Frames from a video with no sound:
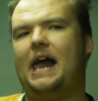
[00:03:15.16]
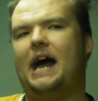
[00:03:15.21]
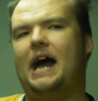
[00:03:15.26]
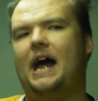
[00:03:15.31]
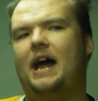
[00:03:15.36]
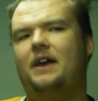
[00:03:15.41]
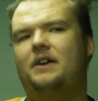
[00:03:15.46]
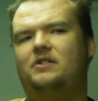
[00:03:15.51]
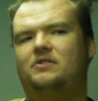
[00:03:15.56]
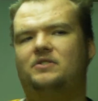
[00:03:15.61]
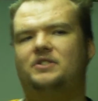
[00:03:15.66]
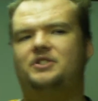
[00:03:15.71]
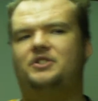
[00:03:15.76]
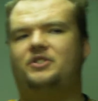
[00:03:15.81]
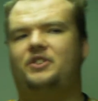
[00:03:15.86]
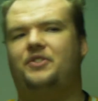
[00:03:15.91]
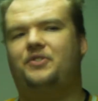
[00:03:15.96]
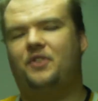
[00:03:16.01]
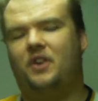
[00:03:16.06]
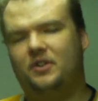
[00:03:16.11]
I
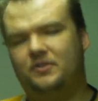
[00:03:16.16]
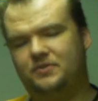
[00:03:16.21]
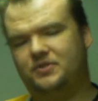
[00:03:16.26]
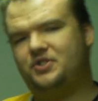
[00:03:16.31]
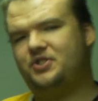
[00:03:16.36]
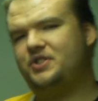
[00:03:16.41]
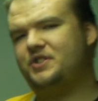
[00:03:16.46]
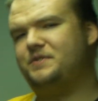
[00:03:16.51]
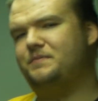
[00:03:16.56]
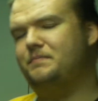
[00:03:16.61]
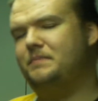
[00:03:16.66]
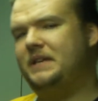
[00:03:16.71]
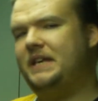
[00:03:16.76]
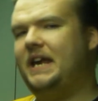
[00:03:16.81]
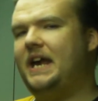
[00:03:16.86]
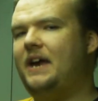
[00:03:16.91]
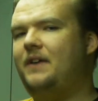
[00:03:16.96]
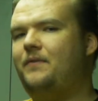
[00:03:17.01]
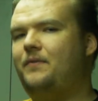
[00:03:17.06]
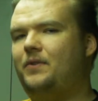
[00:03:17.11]
originally thought it was just
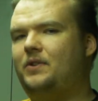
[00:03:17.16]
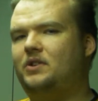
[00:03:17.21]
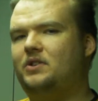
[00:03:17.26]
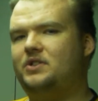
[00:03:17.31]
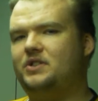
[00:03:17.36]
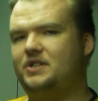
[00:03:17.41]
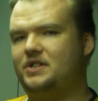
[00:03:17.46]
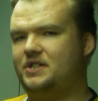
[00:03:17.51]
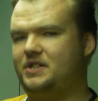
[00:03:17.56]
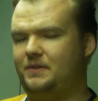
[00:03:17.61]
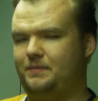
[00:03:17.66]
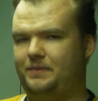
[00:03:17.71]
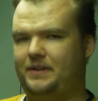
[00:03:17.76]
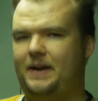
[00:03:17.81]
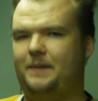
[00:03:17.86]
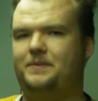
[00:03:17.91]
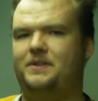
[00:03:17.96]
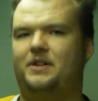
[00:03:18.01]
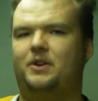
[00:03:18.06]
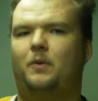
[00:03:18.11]
me at first, because
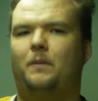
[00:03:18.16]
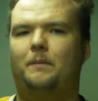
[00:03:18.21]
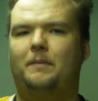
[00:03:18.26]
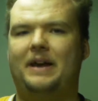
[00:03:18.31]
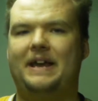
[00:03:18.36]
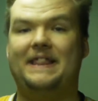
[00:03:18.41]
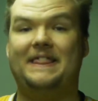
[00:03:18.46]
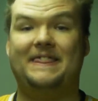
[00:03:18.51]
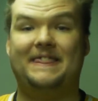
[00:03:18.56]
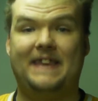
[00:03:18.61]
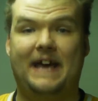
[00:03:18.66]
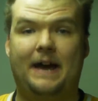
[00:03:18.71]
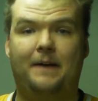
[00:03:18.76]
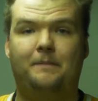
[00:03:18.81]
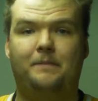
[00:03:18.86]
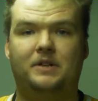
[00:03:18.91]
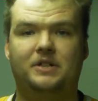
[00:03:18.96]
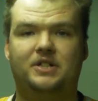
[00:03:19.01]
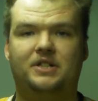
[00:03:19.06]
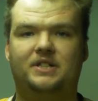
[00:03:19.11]
sometimes I don't pay
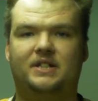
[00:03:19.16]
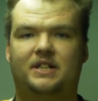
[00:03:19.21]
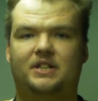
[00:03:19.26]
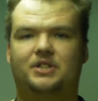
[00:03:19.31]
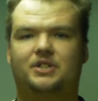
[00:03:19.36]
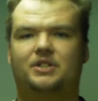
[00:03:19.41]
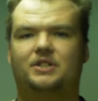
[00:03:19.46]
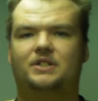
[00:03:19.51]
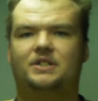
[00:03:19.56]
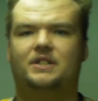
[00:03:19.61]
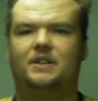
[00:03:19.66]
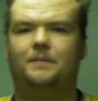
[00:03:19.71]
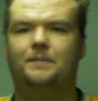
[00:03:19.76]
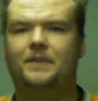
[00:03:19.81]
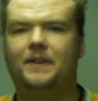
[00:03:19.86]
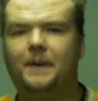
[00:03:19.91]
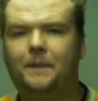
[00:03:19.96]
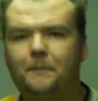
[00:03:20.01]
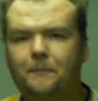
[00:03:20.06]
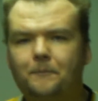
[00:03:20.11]
that much attention to
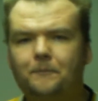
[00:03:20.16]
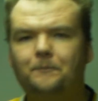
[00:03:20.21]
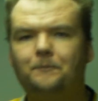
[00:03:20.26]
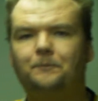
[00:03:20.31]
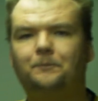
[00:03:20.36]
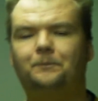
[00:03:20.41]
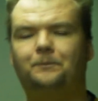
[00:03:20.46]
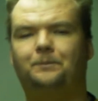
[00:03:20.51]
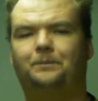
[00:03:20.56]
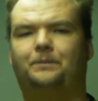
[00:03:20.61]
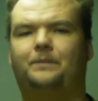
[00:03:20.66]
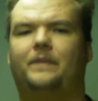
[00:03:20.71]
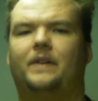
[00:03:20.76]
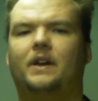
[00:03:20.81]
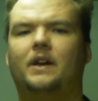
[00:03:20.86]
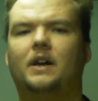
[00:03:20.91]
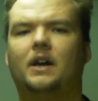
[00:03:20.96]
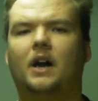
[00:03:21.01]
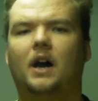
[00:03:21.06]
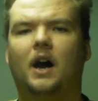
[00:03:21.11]
something.
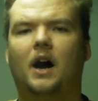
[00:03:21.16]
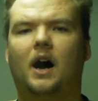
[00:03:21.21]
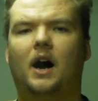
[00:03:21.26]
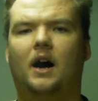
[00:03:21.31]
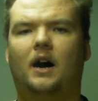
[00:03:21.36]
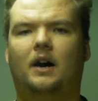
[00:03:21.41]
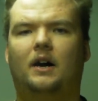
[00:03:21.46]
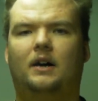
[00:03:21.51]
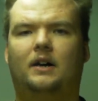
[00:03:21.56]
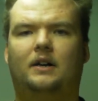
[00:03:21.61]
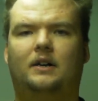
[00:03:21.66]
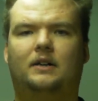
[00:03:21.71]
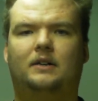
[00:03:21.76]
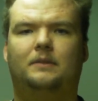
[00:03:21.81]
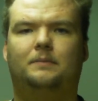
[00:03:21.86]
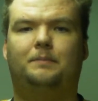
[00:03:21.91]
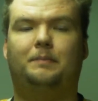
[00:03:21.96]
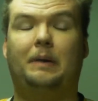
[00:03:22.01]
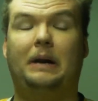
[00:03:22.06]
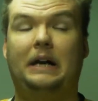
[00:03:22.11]

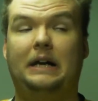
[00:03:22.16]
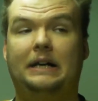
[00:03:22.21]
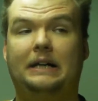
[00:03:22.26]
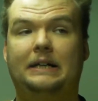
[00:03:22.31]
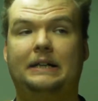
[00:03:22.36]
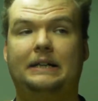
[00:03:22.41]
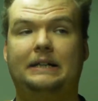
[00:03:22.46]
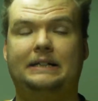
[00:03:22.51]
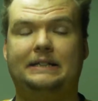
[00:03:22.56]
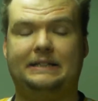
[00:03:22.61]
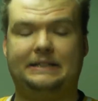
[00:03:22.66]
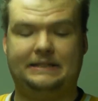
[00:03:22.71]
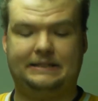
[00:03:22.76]
Uh, but